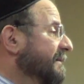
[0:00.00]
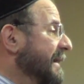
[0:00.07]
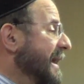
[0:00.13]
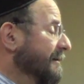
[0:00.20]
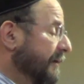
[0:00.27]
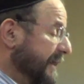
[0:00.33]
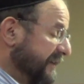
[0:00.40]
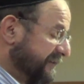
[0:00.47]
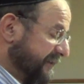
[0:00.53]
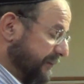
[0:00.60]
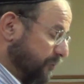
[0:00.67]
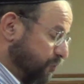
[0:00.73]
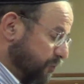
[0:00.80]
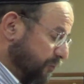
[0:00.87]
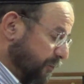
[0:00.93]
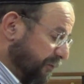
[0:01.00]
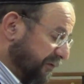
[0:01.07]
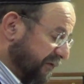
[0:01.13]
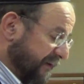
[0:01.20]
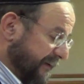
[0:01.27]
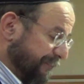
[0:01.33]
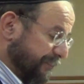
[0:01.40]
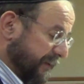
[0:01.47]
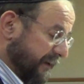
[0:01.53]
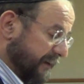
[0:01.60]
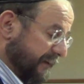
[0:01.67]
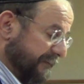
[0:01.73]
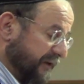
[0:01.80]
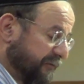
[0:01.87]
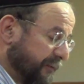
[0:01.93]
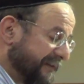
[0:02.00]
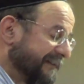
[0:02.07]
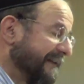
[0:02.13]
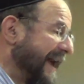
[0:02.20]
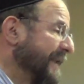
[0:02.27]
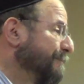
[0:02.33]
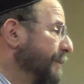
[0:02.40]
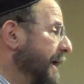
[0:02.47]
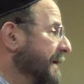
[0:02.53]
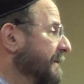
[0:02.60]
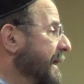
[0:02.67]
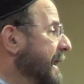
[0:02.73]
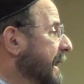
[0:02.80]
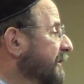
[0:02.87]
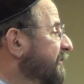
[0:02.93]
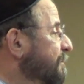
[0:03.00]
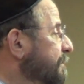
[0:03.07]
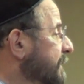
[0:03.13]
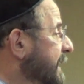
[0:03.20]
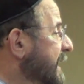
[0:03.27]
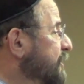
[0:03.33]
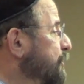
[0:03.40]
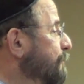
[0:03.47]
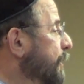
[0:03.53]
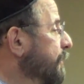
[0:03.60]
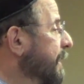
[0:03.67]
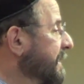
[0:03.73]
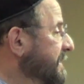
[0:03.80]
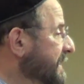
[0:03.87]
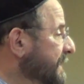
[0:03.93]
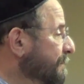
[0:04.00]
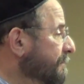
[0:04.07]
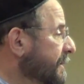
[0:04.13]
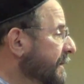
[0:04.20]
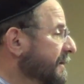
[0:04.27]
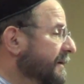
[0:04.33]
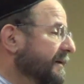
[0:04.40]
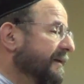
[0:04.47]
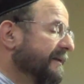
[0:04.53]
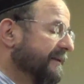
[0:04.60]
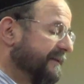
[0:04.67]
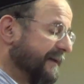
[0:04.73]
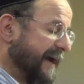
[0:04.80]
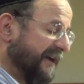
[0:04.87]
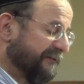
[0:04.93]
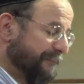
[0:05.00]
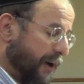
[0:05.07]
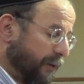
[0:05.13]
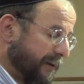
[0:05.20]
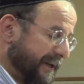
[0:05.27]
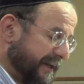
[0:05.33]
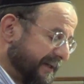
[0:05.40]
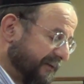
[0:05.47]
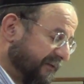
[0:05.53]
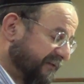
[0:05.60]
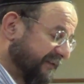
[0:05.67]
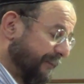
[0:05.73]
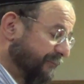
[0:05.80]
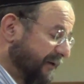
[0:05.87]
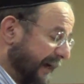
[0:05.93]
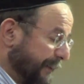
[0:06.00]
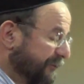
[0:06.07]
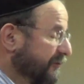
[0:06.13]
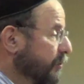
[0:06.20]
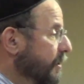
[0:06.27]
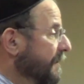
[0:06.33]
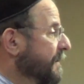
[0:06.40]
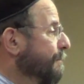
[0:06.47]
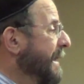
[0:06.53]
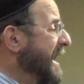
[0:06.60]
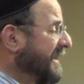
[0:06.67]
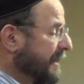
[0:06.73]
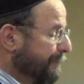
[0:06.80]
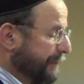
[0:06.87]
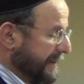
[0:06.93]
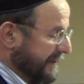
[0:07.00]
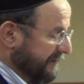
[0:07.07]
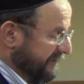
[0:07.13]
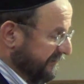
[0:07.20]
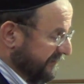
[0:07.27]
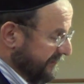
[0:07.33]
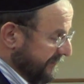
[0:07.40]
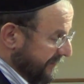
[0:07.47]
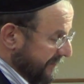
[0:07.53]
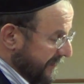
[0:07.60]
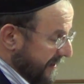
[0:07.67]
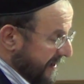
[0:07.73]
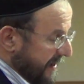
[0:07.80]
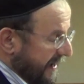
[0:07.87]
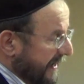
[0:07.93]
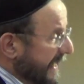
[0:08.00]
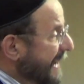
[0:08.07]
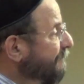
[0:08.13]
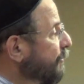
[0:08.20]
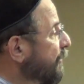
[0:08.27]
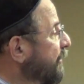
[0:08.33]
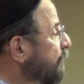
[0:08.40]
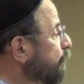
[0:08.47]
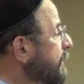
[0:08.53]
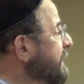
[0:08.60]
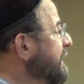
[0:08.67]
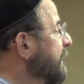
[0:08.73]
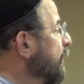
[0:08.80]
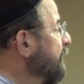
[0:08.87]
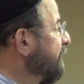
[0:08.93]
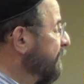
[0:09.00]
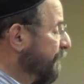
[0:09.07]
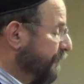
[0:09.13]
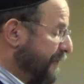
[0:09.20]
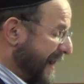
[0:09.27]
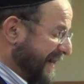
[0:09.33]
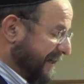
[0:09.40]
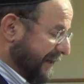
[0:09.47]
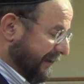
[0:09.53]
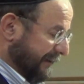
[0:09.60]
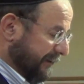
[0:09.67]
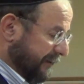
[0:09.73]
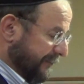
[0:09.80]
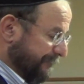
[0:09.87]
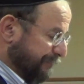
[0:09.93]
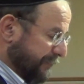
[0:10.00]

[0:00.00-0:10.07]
the Hellenistic Jews. This was led by the Has- Hashmonaim, the Hasmoneans, sometimes called the Maccabees. And after three years of fighting,